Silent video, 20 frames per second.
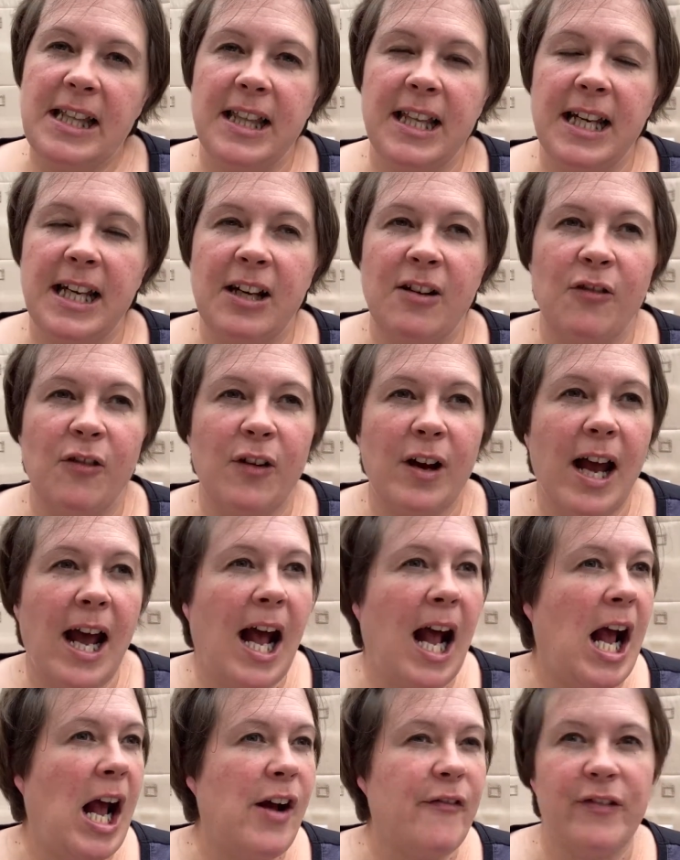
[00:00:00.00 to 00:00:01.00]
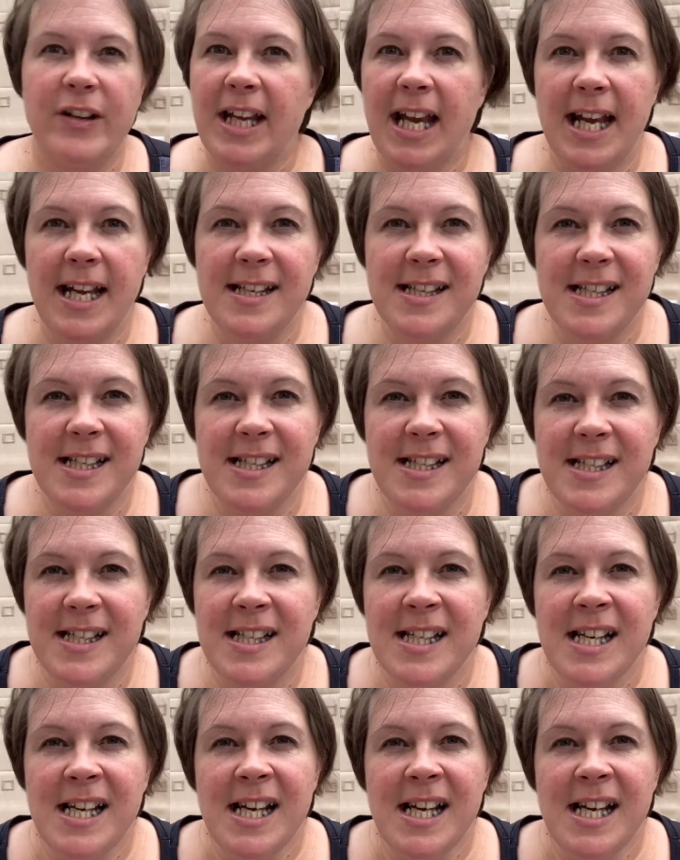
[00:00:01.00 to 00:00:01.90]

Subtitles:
They'll have guesses.